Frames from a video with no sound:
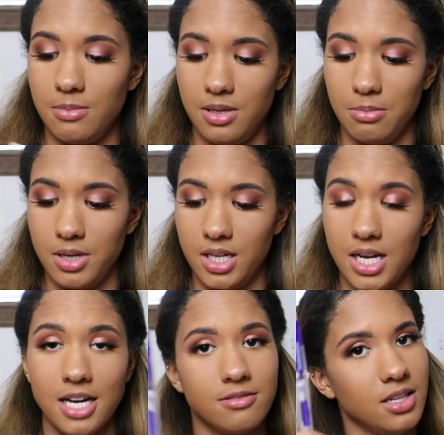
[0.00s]
tell me,
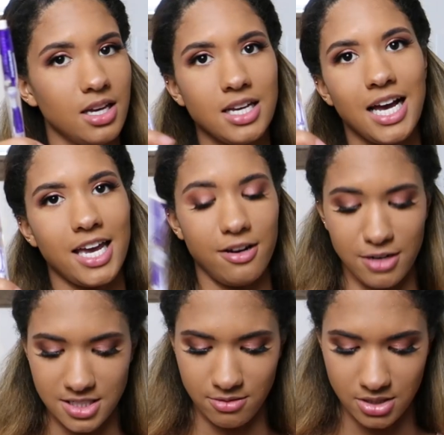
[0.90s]
but I hate
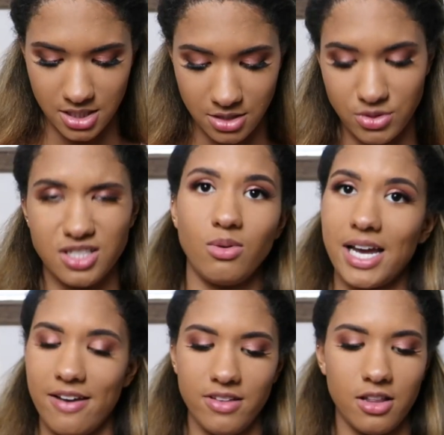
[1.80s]
erasing with these, which is
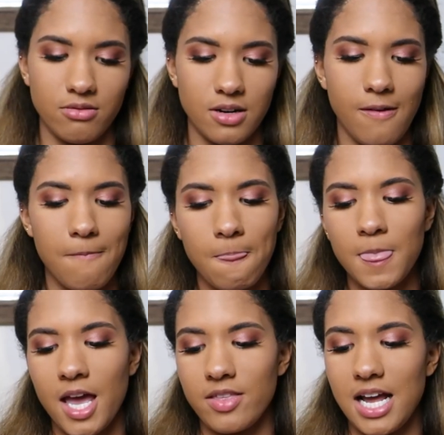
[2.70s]
why I have the other one.
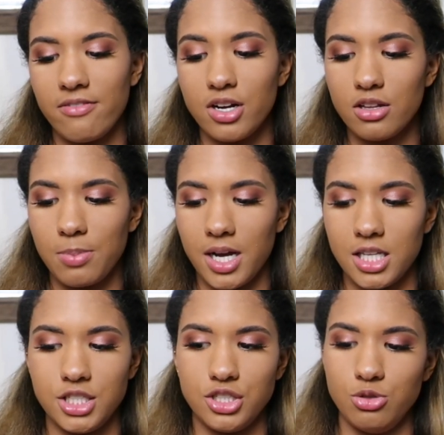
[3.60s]
And then I have another
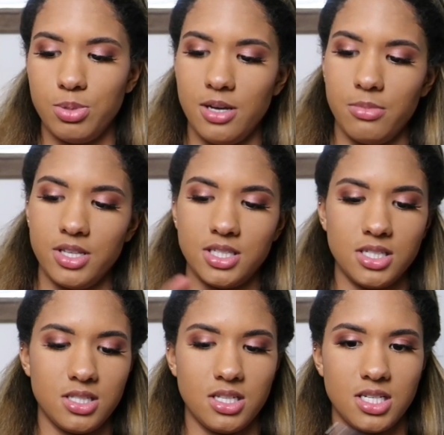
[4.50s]
Pilot G2 pen, but this
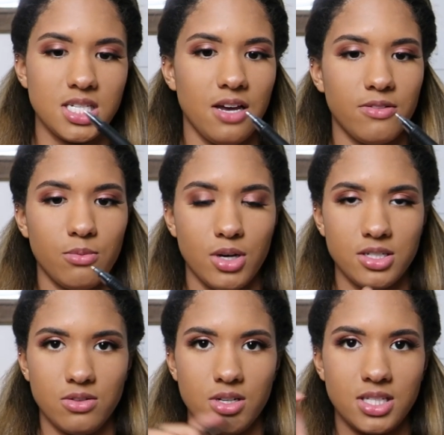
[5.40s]
is the 7
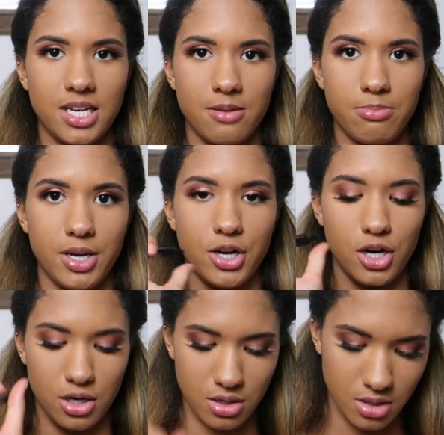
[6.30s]
one, so it's like
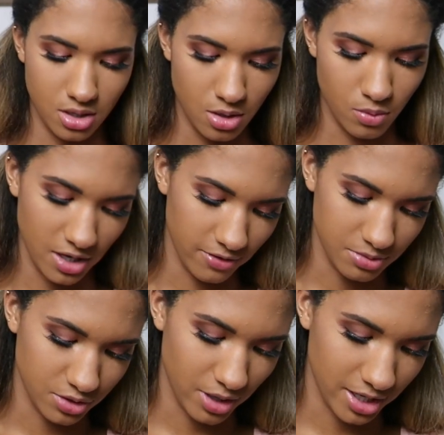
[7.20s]
bigger whenever
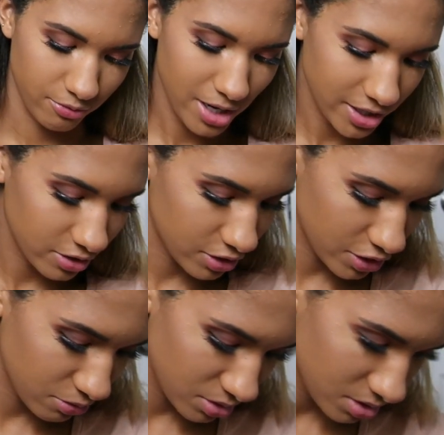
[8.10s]
I'm just writing regular
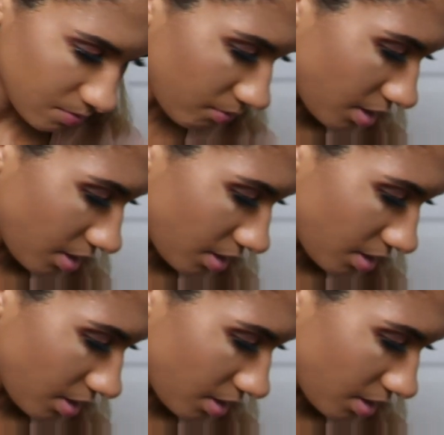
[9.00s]
notes.